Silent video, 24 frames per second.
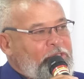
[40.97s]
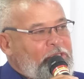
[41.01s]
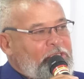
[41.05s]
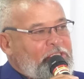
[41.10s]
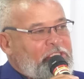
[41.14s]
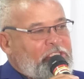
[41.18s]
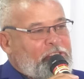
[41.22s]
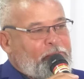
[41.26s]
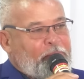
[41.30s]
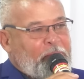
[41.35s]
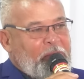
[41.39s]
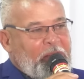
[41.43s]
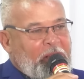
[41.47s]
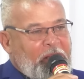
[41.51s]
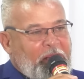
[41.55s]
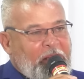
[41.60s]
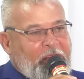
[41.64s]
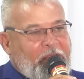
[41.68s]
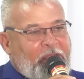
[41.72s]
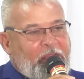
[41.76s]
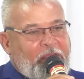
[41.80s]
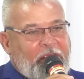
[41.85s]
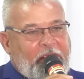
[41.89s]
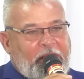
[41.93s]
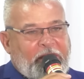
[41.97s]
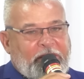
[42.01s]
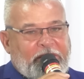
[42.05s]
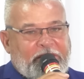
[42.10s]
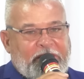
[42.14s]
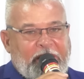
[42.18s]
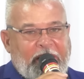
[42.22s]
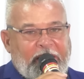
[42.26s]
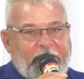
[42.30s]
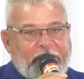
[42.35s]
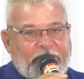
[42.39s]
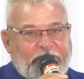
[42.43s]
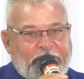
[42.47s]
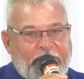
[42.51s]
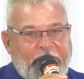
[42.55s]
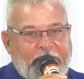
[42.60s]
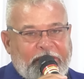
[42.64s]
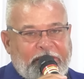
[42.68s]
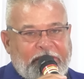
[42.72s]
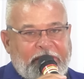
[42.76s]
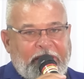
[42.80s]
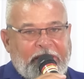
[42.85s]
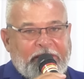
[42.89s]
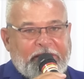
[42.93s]
speed,
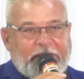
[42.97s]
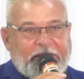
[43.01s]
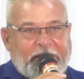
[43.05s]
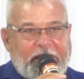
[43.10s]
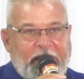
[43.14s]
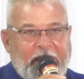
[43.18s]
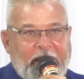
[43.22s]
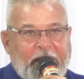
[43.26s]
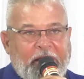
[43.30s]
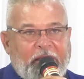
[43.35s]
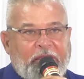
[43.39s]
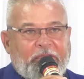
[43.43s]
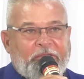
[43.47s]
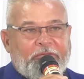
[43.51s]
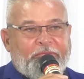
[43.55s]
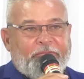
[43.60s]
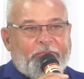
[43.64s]
intelligence, and skill,